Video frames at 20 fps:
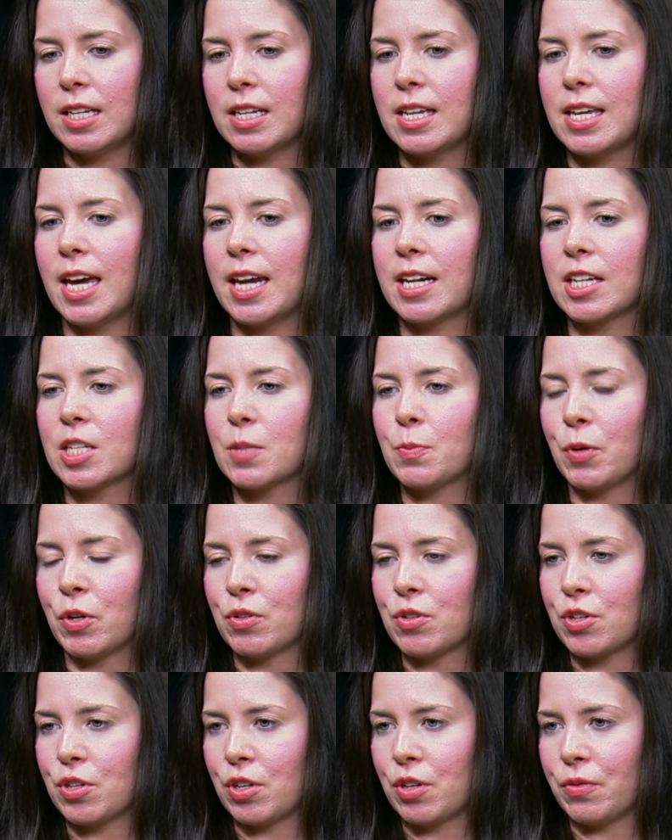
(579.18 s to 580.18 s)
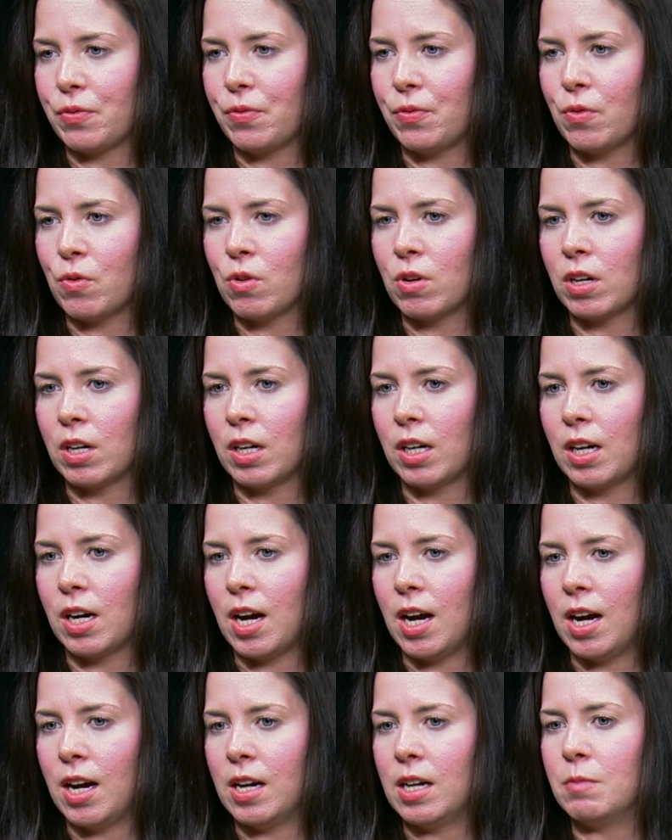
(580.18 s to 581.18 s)
get exposure for
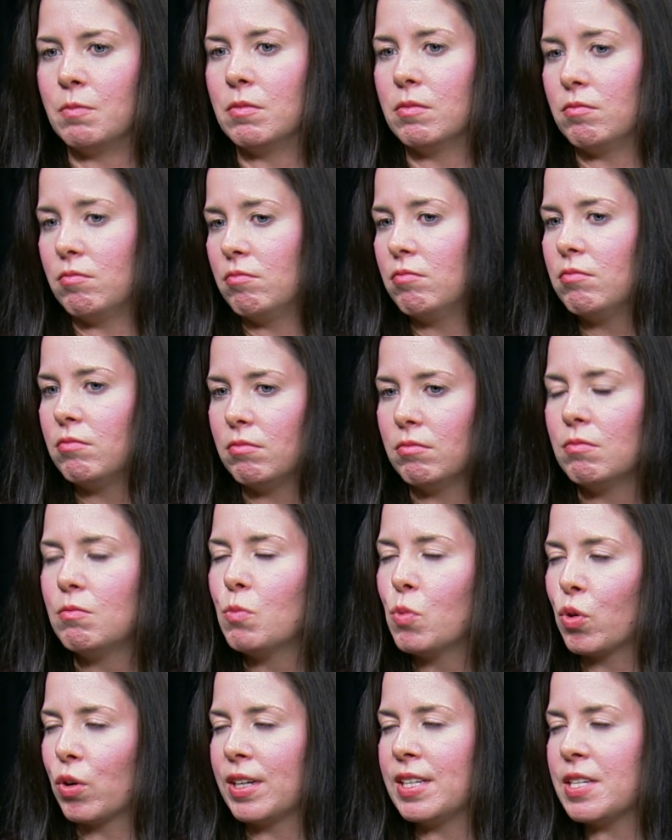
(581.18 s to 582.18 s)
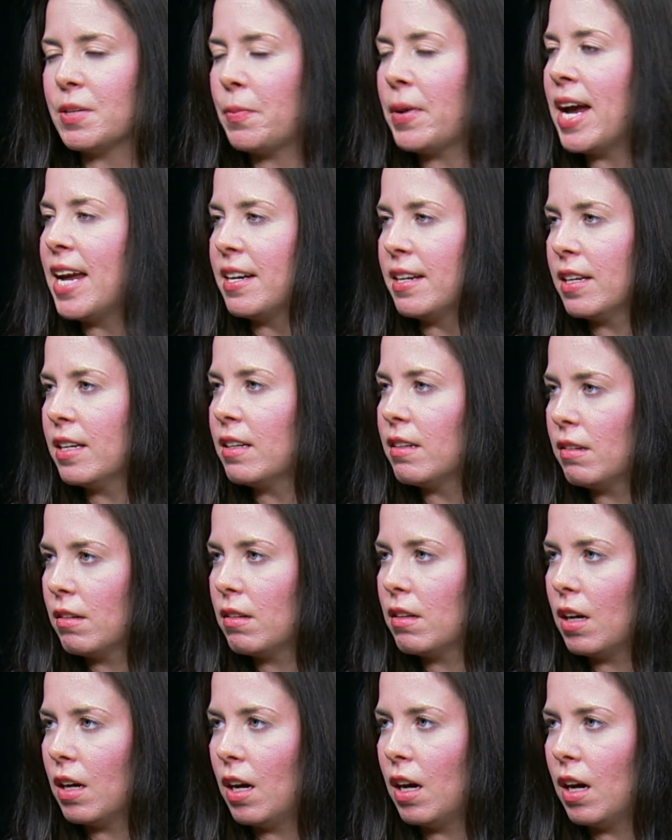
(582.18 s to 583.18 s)
more independent,
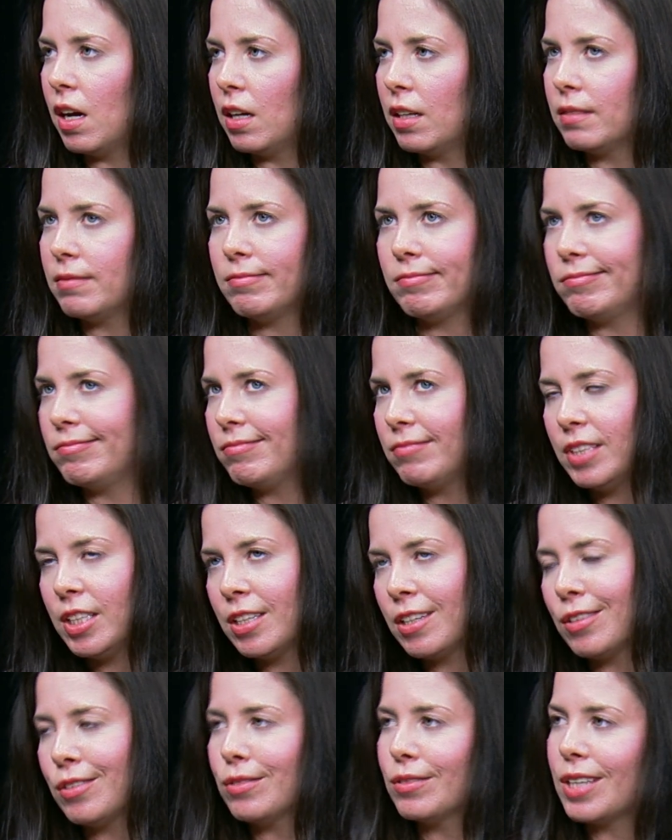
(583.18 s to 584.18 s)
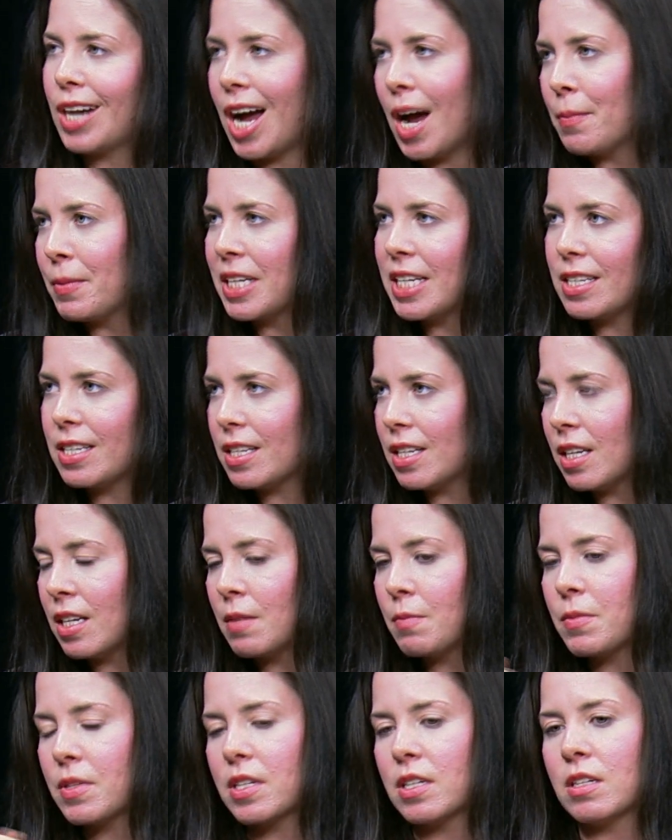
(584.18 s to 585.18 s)
you know, comedy
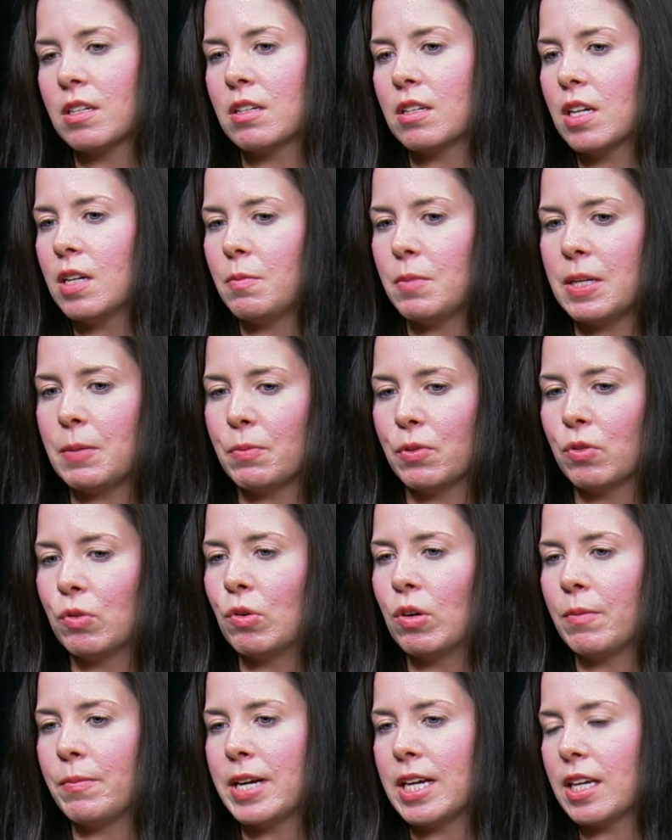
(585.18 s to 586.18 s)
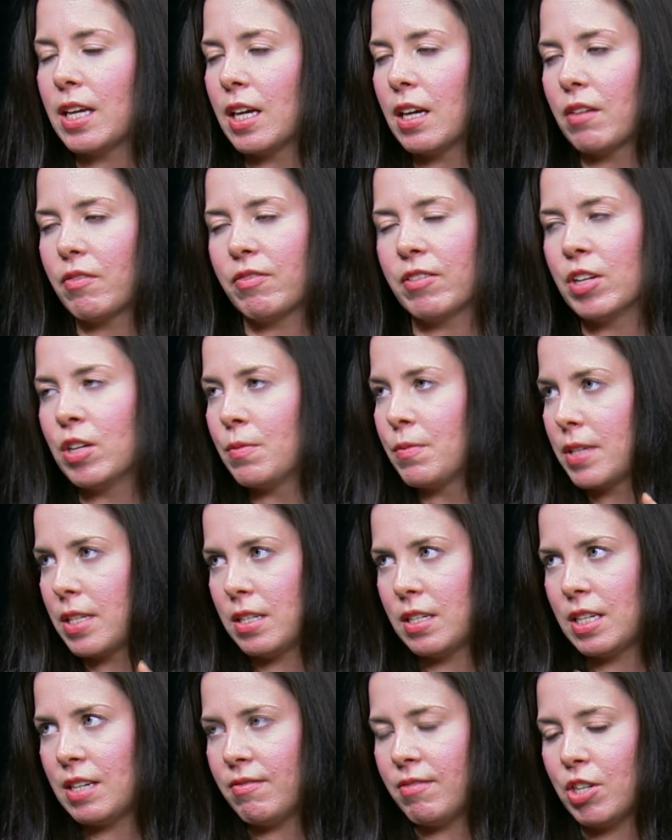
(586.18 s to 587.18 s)
teams and people who are making films
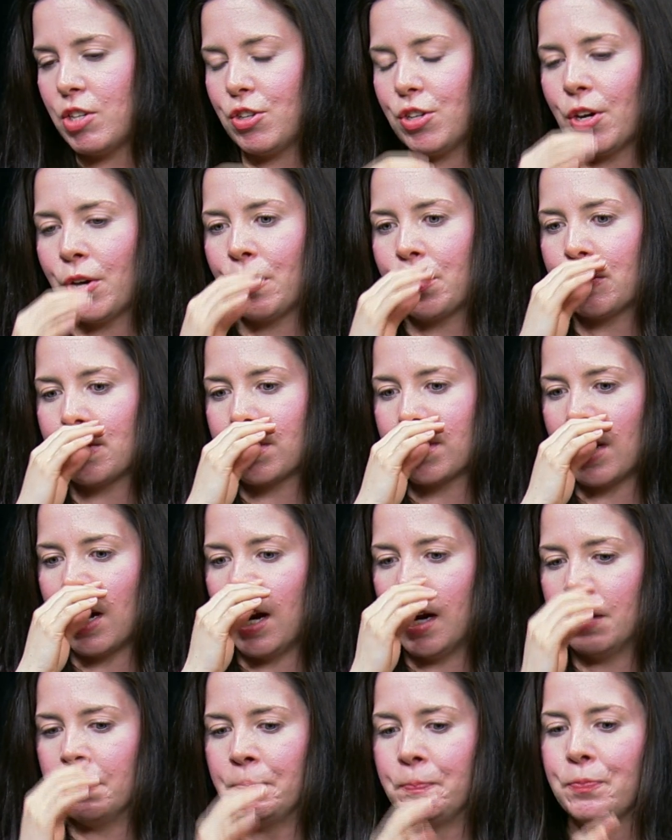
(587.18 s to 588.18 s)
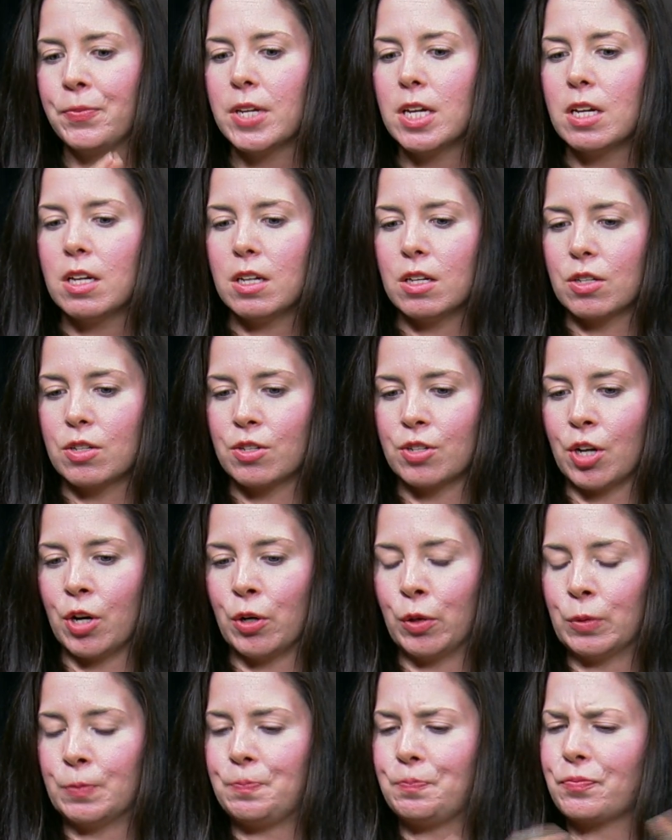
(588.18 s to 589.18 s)
and TV shows.
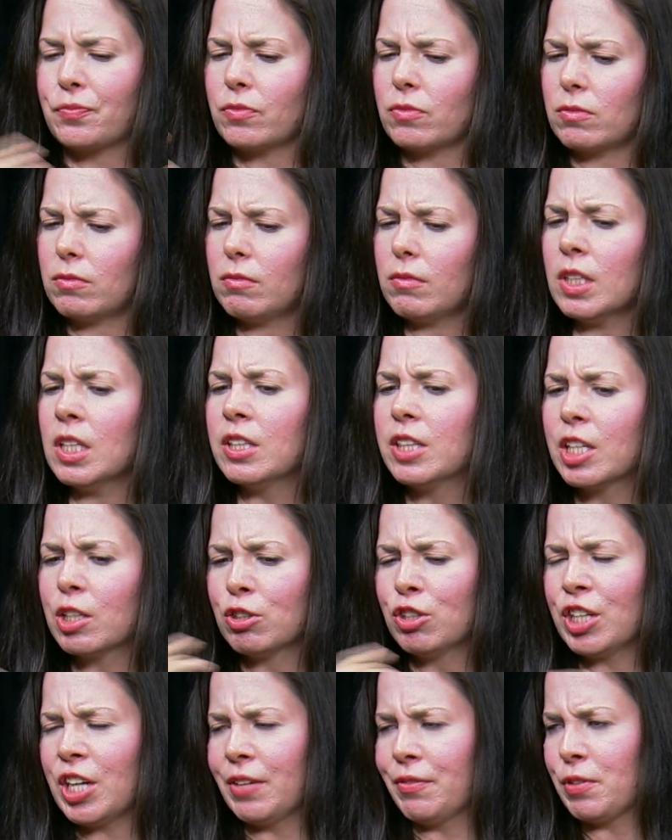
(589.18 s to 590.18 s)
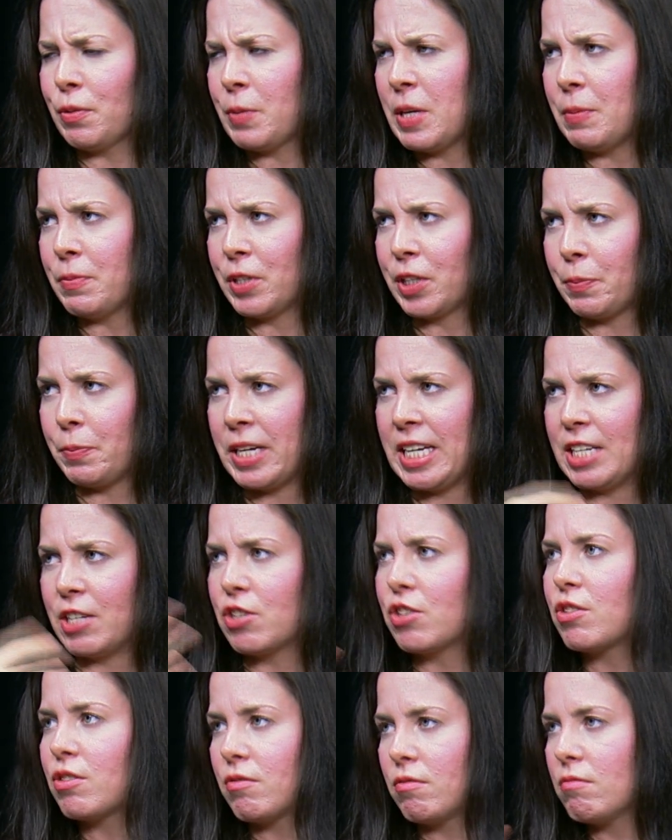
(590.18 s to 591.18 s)
So they're looking for people to
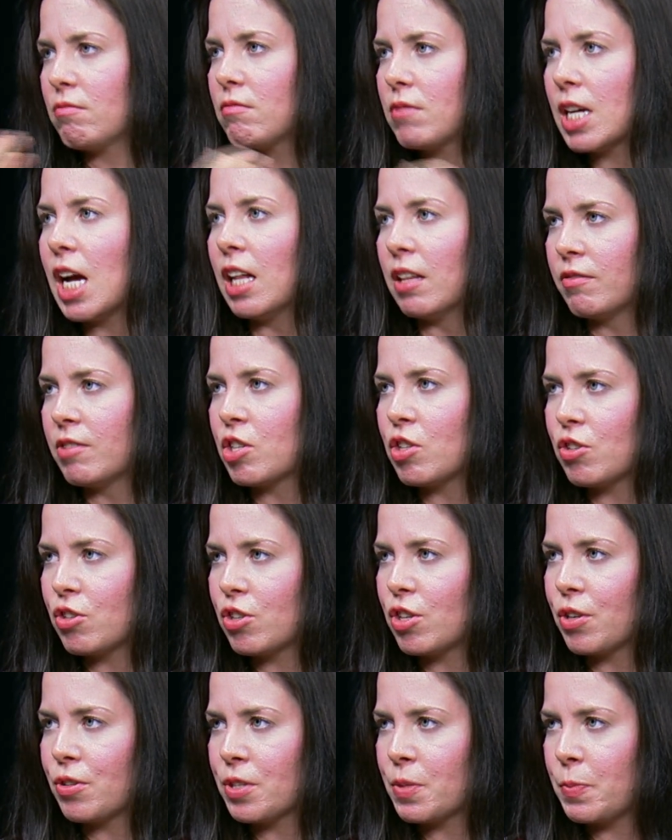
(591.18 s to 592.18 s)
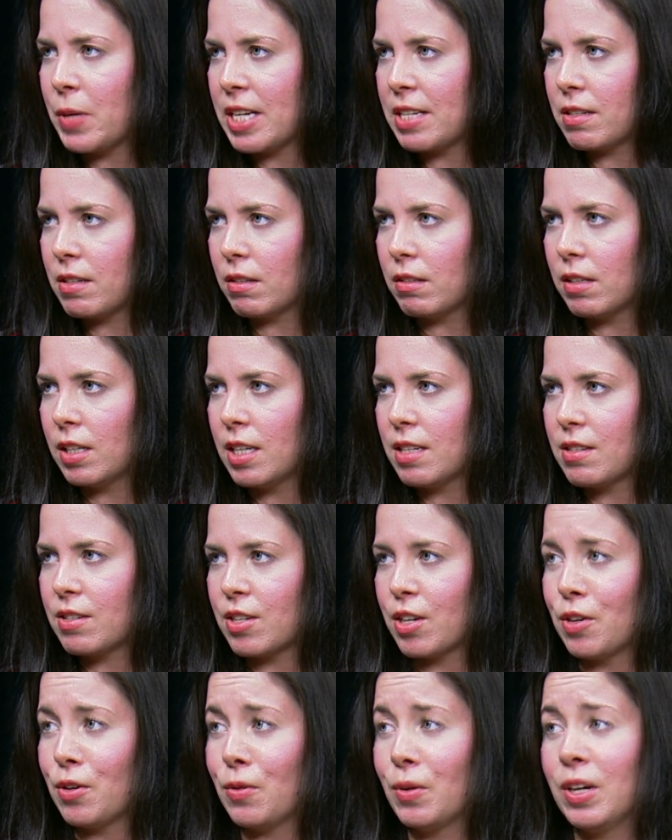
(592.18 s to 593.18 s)
pitch television shows, basically.
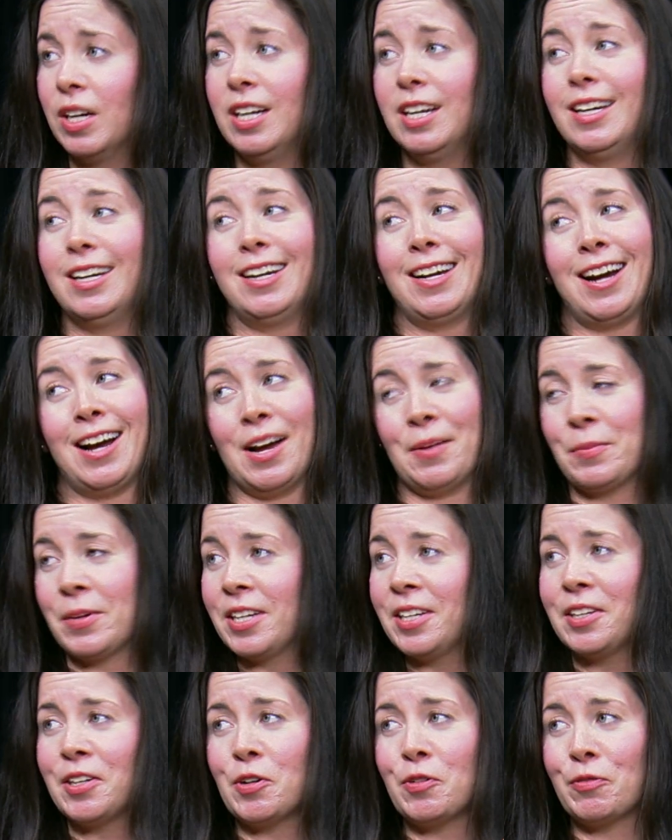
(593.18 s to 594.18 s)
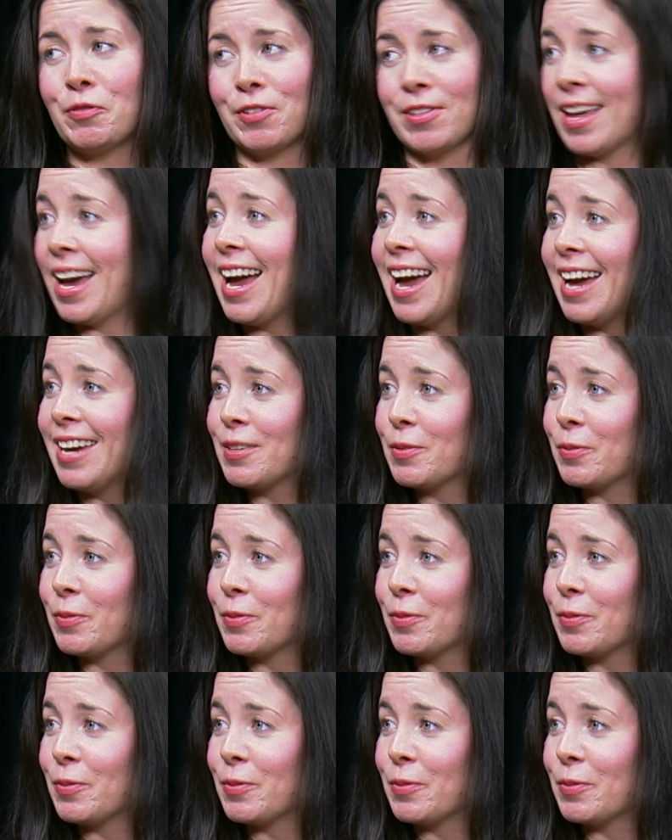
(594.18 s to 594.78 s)
So I'm going to go for that.